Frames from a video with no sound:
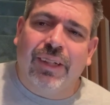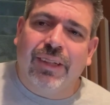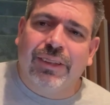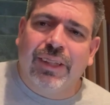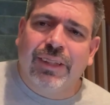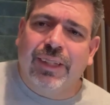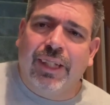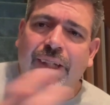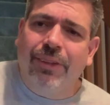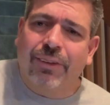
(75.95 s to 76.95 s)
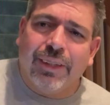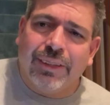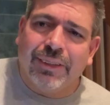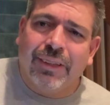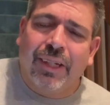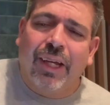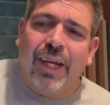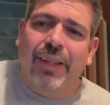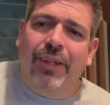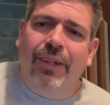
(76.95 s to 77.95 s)
There's things that hinder us,
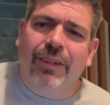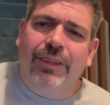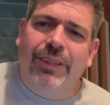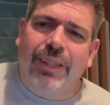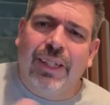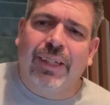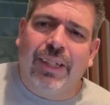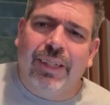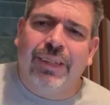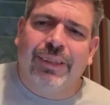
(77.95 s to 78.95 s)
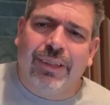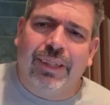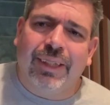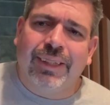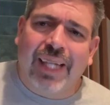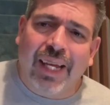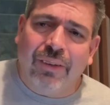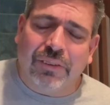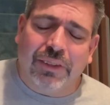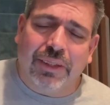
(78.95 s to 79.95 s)
and then there's sin that easily
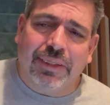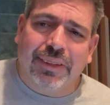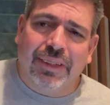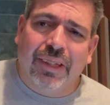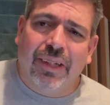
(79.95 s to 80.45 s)
entangles us.